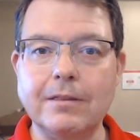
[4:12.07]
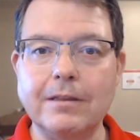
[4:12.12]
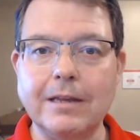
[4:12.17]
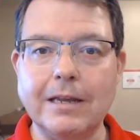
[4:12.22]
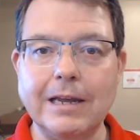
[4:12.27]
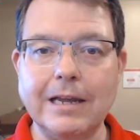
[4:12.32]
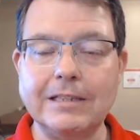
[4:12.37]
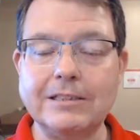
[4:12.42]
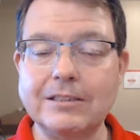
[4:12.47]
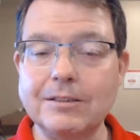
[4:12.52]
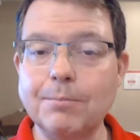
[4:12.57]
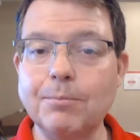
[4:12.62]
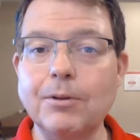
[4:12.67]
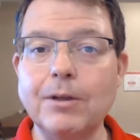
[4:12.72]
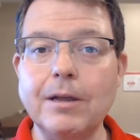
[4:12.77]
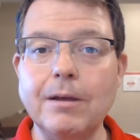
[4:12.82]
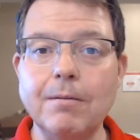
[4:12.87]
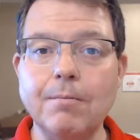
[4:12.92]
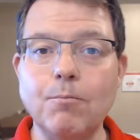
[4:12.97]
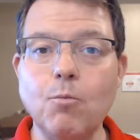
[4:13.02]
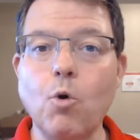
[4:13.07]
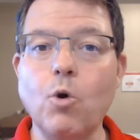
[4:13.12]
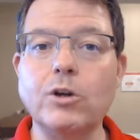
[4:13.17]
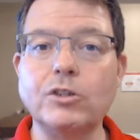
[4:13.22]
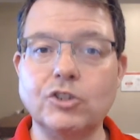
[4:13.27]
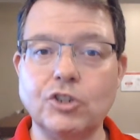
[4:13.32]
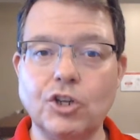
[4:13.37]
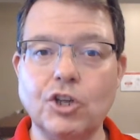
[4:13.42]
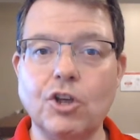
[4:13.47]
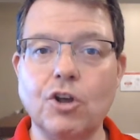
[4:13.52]
It's simply more
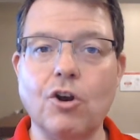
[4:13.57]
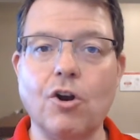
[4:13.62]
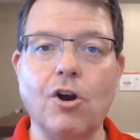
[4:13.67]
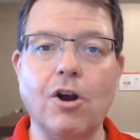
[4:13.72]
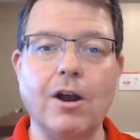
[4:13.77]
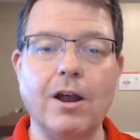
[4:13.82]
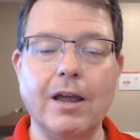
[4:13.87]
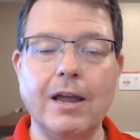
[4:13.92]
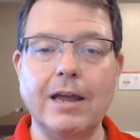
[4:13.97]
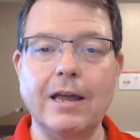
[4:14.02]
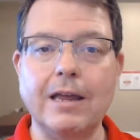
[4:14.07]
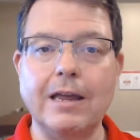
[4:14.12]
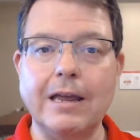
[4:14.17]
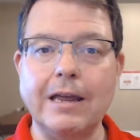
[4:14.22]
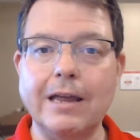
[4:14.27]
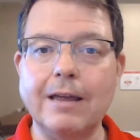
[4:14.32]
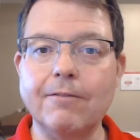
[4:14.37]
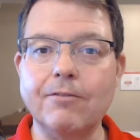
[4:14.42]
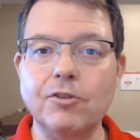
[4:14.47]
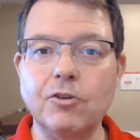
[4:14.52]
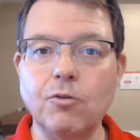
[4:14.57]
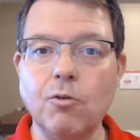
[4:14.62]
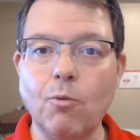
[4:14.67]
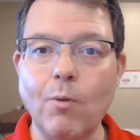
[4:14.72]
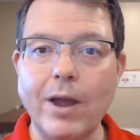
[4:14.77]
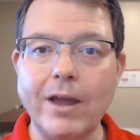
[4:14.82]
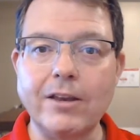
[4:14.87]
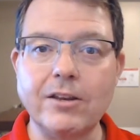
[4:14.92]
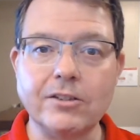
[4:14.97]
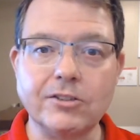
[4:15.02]
secure. It gives you a
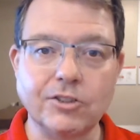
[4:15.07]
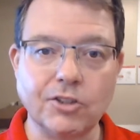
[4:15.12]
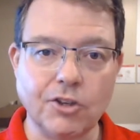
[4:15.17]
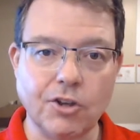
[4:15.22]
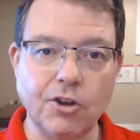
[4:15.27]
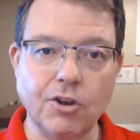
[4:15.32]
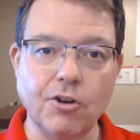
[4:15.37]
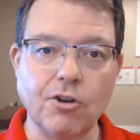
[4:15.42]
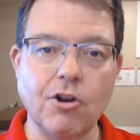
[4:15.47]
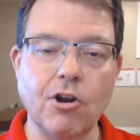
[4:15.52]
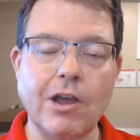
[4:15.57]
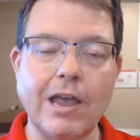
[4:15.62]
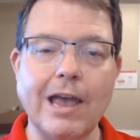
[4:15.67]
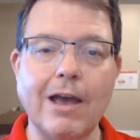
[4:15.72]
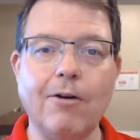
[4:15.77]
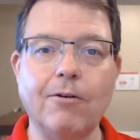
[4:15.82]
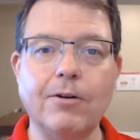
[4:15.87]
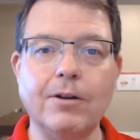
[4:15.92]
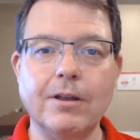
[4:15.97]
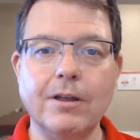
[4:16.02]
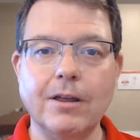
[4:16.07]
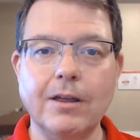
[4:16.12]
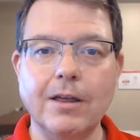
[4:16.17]
way to secure your account